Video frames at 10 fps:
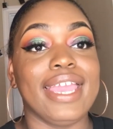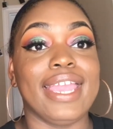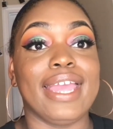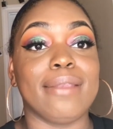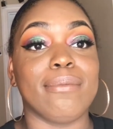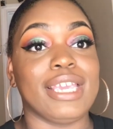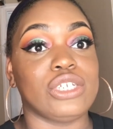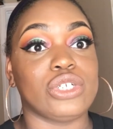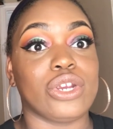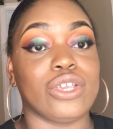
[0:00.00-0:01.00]
and make
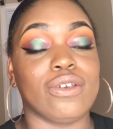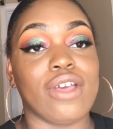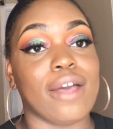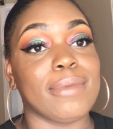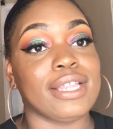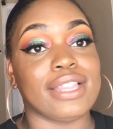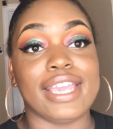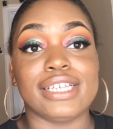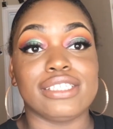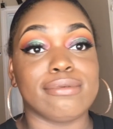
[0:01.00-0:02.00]
sure you comment,
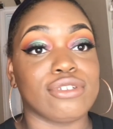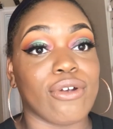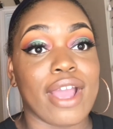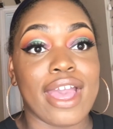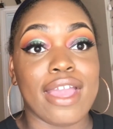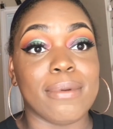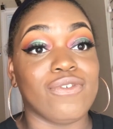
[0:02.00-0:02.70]
like, subscribe.